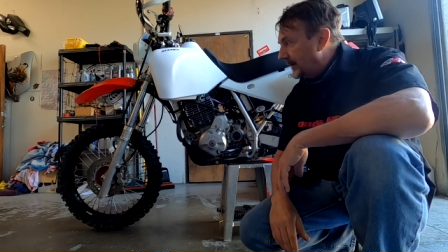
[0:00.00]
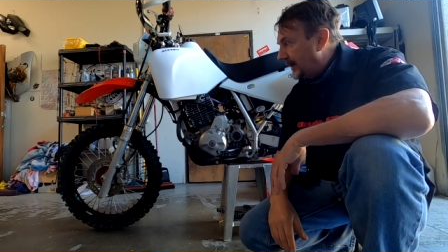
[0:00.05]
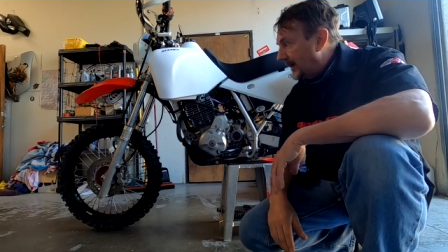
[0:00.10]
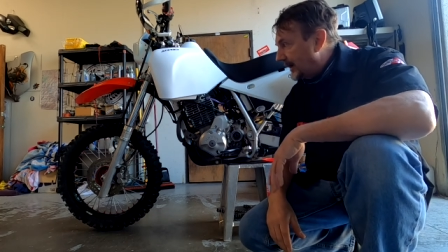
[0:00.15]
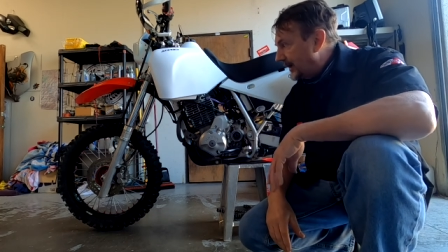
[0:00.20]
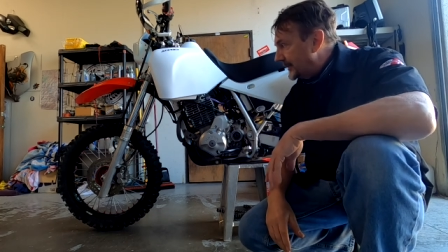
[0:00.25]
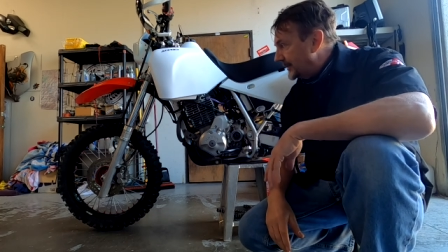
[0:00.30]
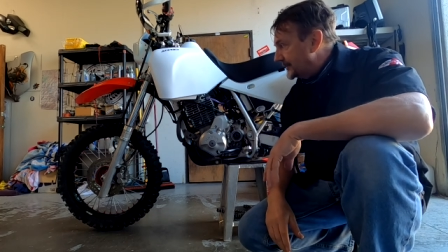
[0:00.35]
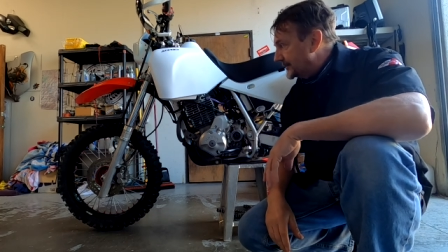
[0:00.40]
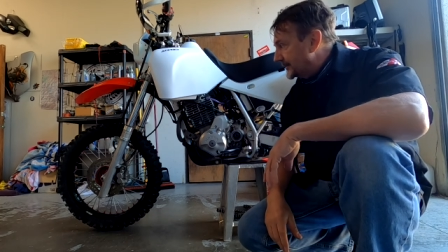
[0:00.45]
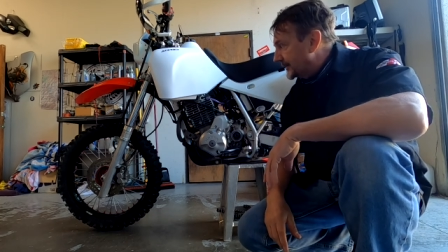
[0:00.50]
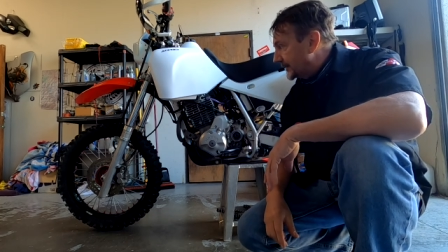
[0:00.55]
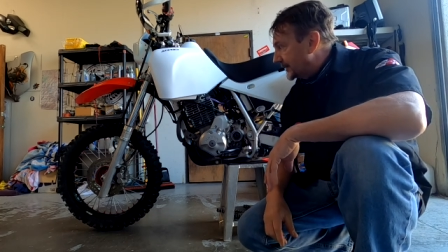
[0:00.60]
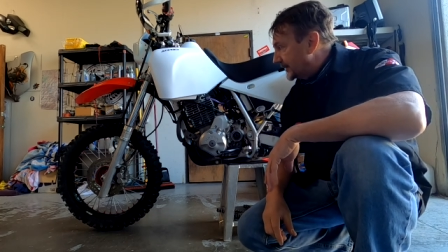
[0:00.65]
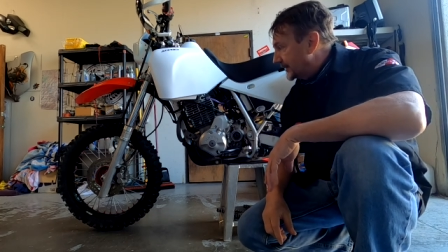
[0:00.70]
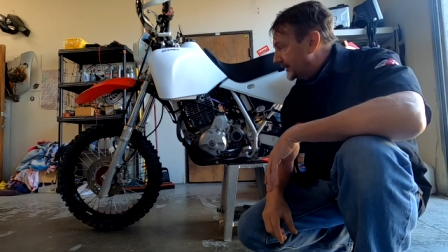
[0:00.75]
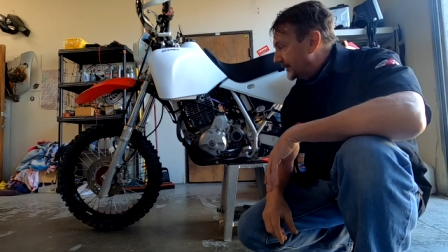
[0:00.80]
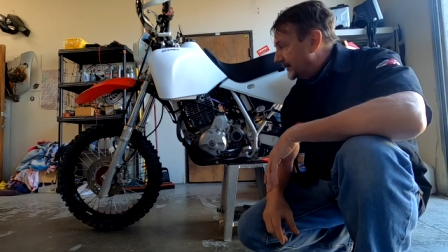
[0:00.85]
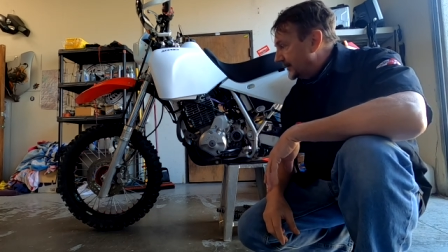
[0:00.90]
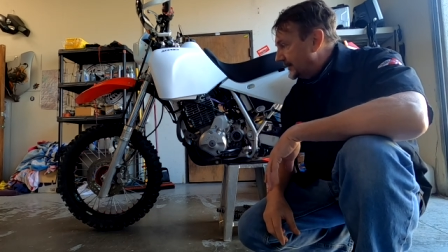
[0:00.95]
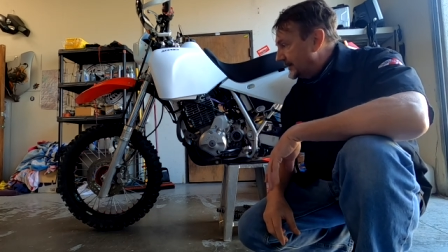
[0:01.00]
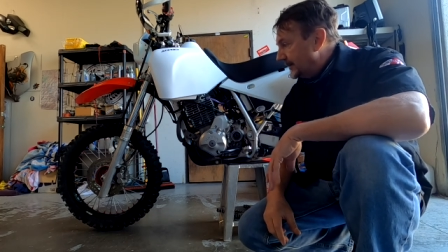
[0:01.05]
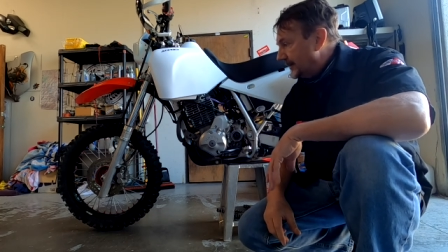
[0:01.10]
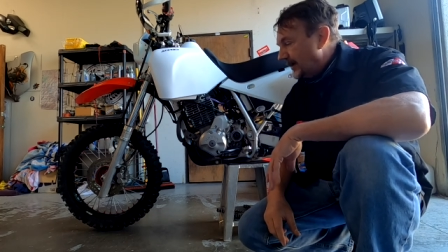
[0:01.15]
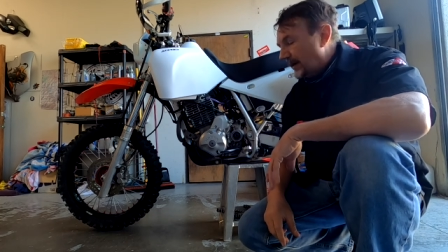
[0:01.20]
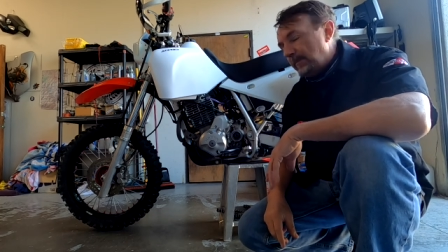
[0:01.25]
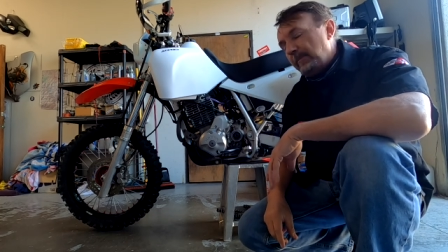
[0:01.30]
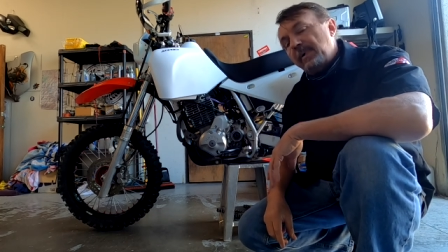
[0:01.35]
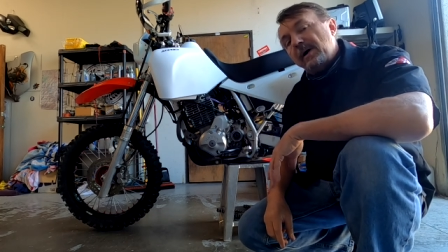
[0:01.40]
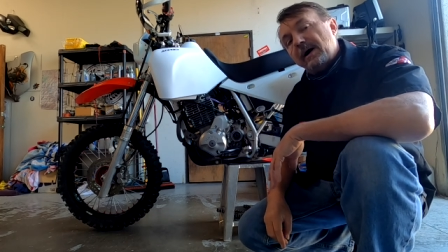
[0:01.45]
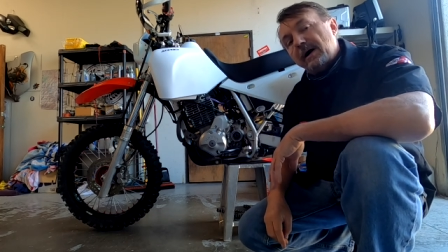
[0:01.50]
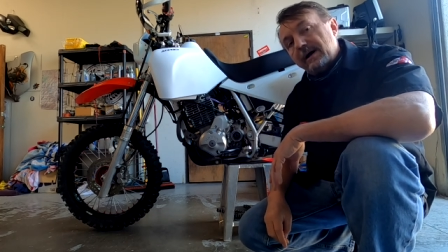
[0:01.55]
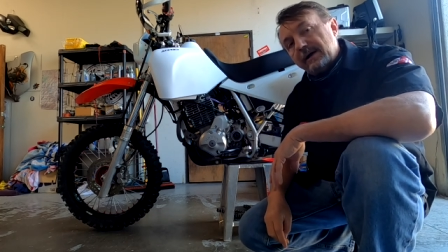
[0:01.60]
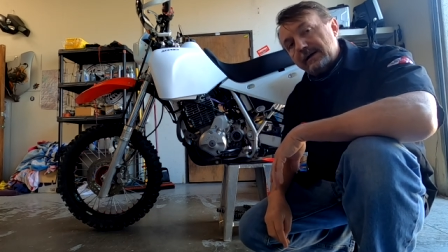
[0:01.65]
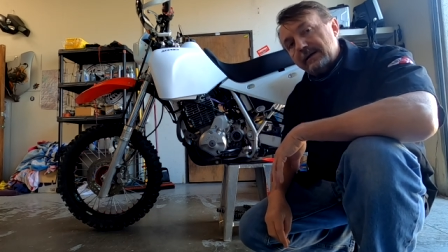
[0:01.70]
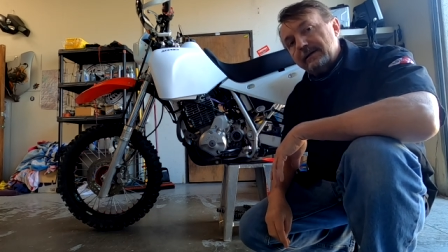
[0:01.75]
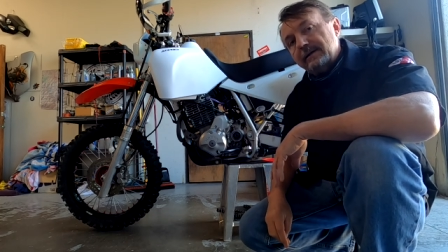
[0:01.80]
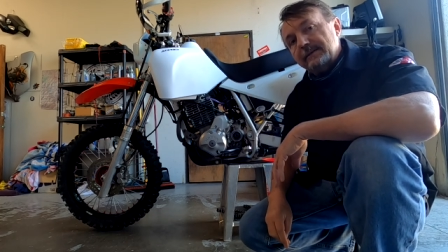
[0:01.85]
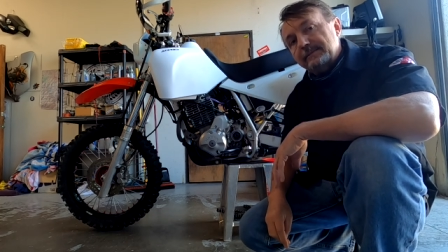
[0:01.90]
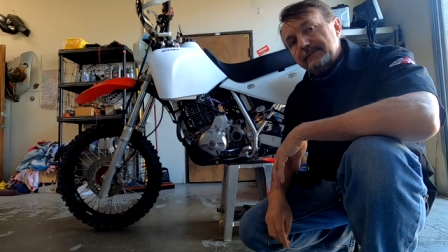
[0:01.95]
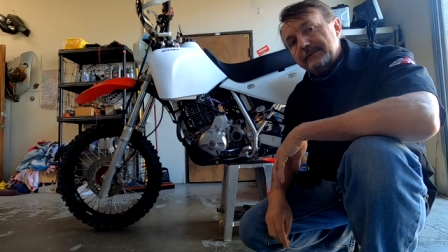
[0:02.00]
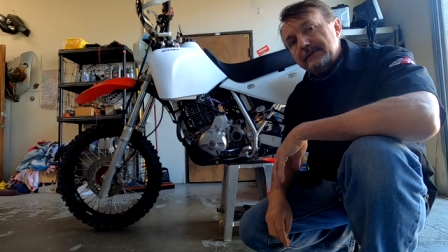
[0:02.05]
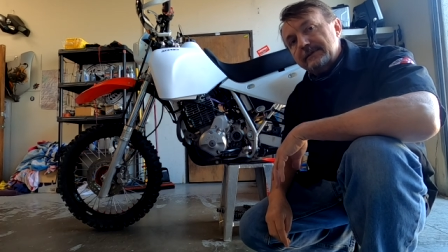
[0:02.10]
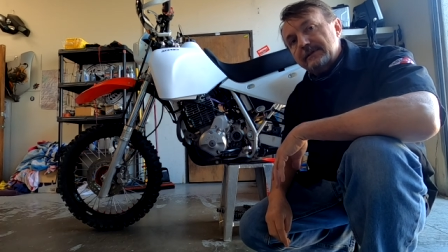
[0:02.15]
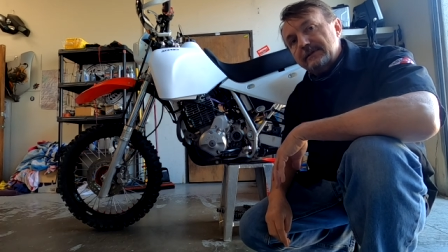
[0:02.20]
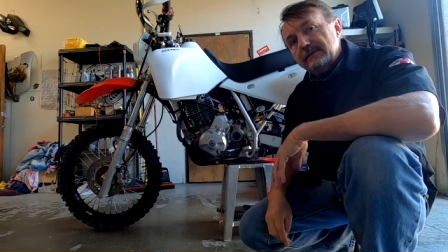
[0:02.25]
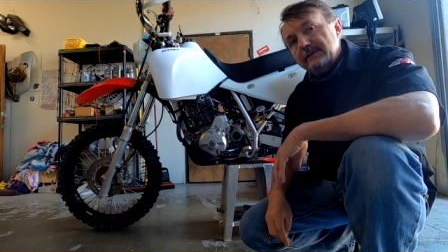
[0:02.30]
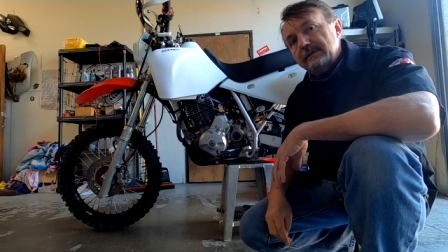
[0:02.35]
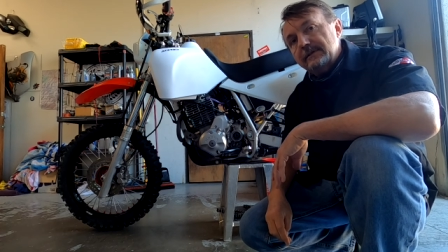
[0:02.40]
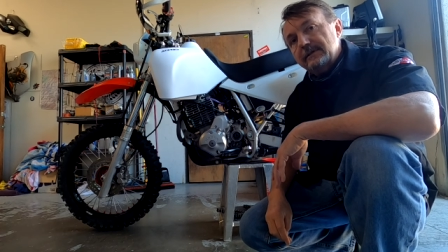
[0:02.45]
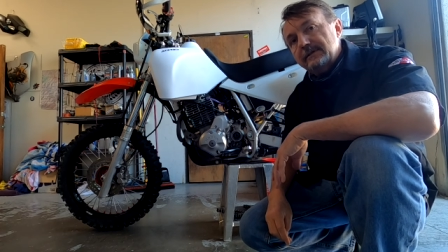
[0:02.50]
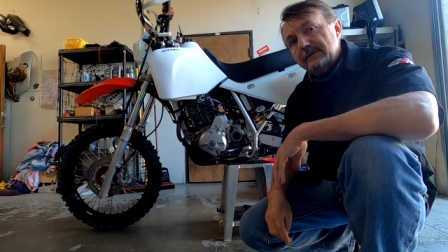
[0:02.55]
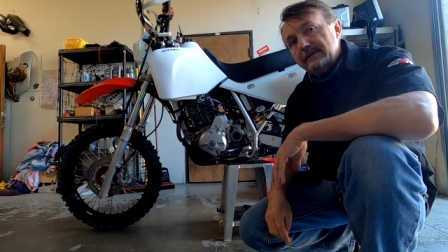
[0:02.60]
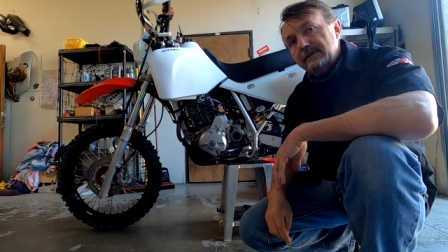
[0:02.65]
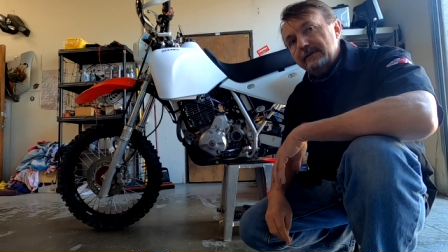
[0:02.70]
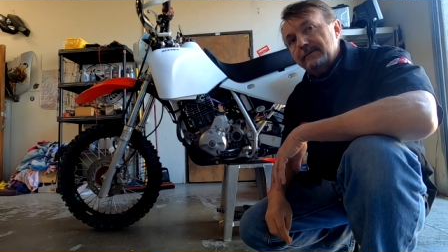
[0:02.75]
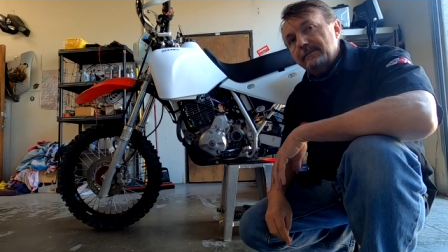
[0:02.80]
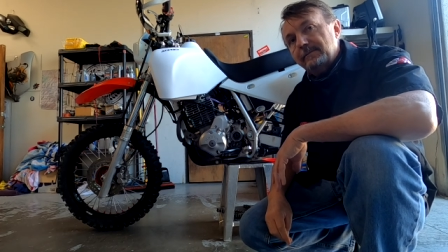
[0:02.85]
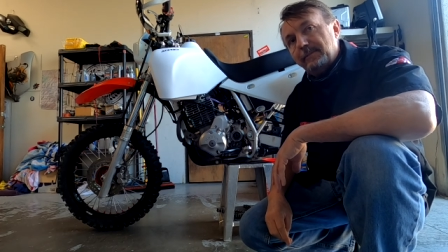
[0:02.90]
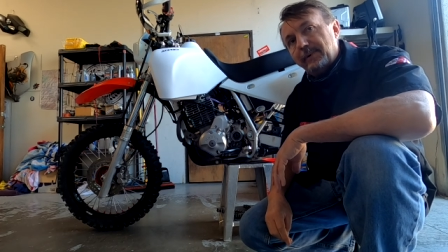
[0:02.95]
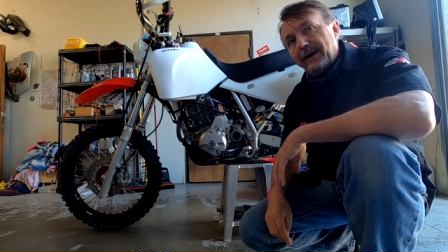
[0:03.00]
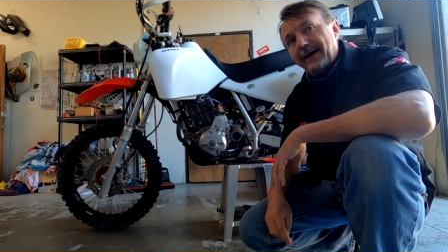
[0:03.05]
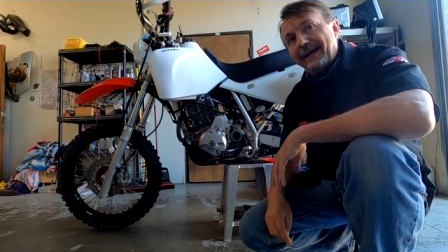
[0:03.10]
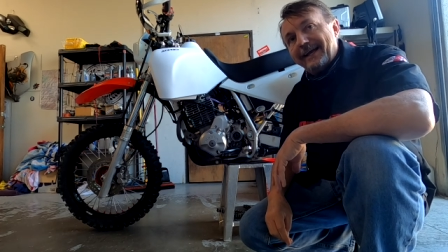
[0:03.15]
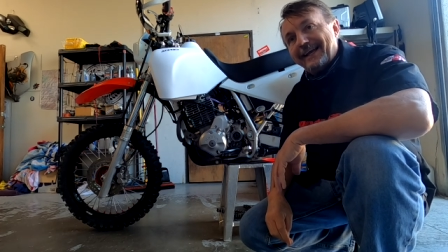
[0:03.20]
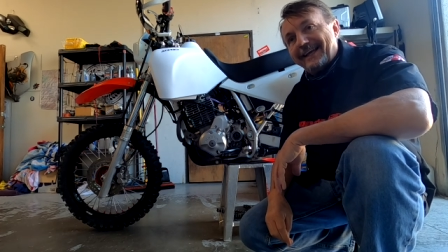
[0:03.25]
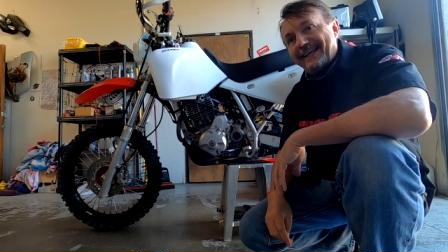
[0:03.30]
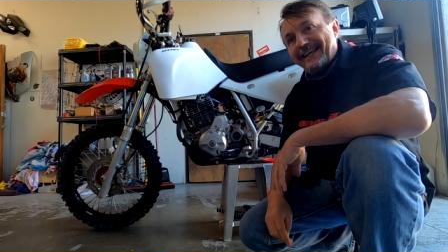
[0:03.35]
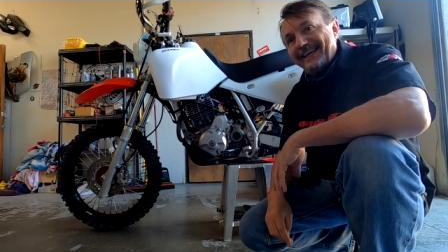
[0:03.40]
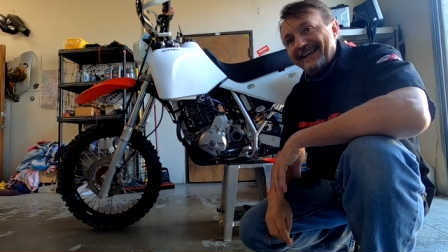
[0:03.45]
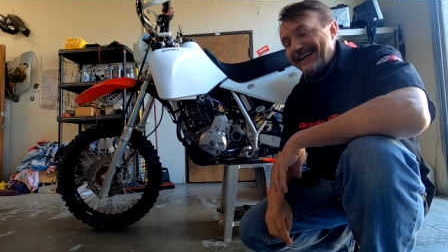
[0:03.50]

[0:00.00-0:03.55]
This is a apocalypse bike.